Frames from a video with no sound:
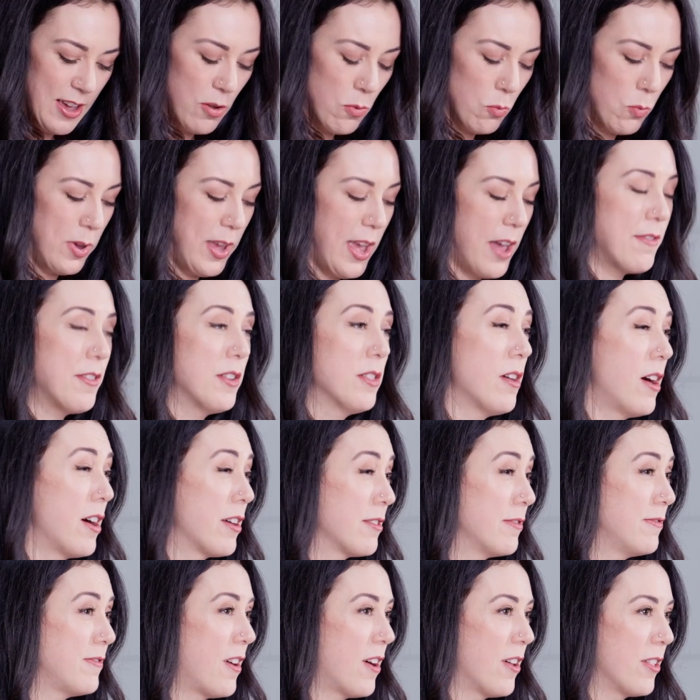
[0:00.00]
We have a lot
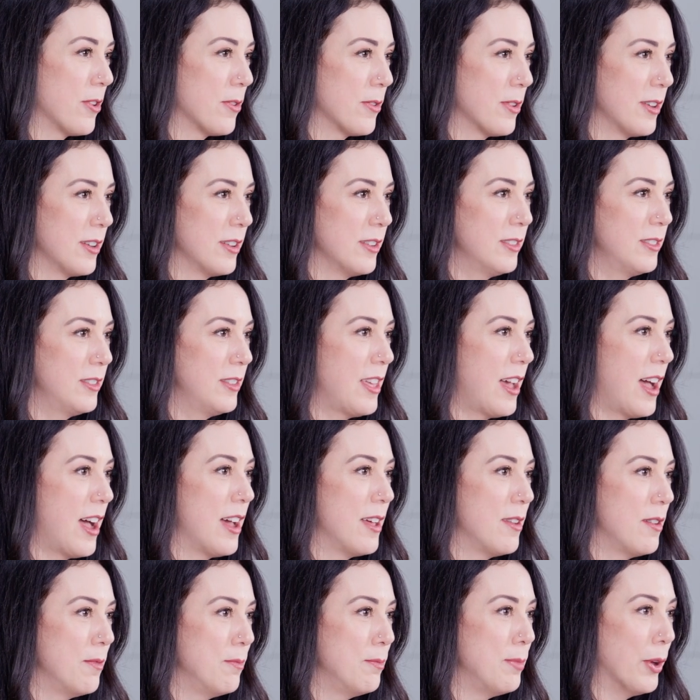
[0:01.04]
of followers
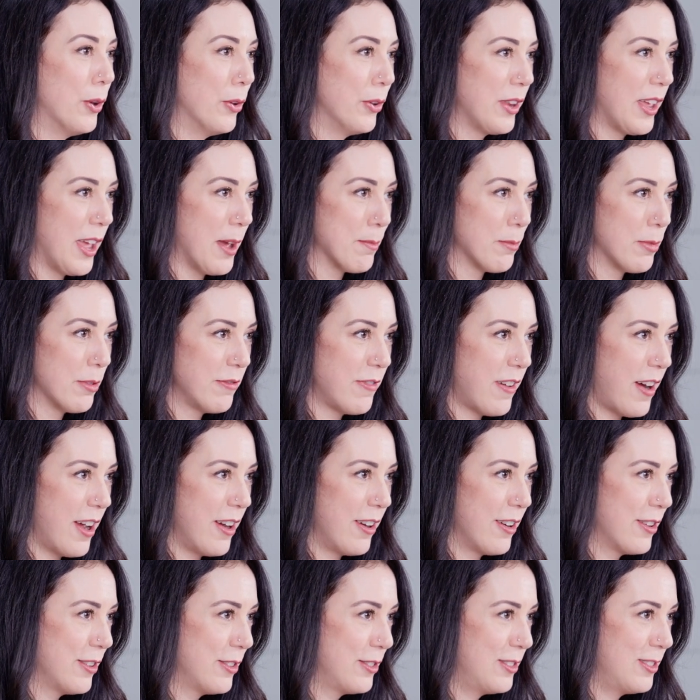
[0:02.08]
that build
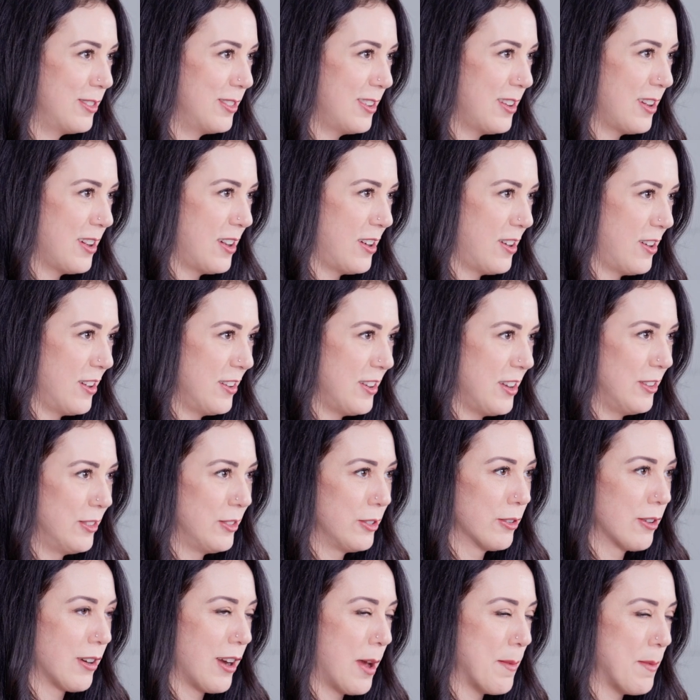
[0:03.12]
amplifiers on
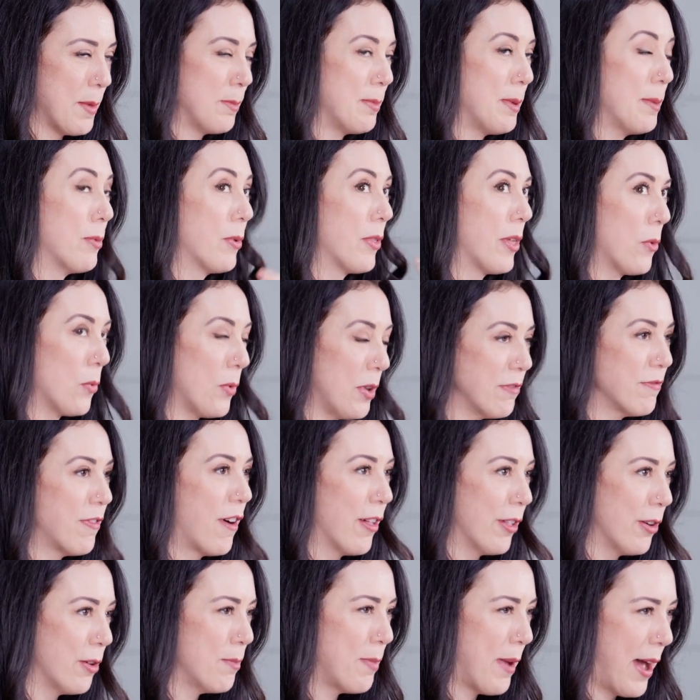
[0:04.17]
Instagram and people that we
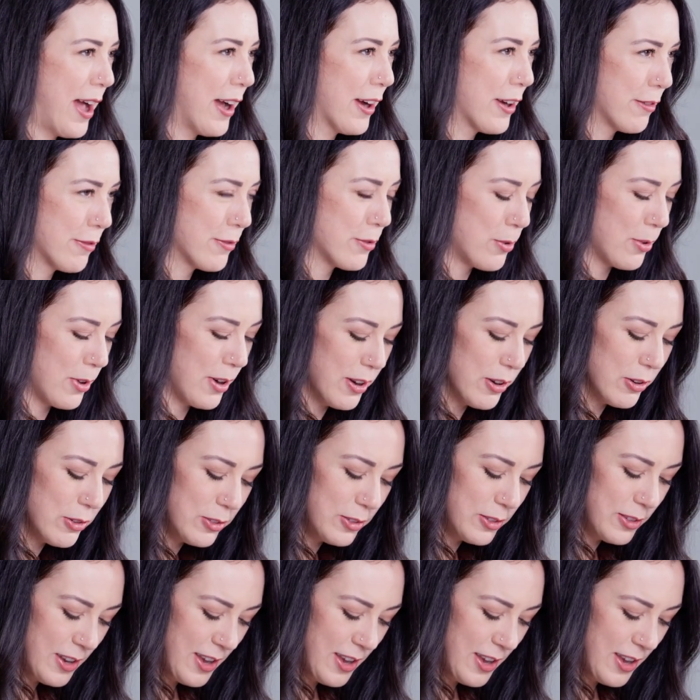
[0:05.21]
follow back, of course.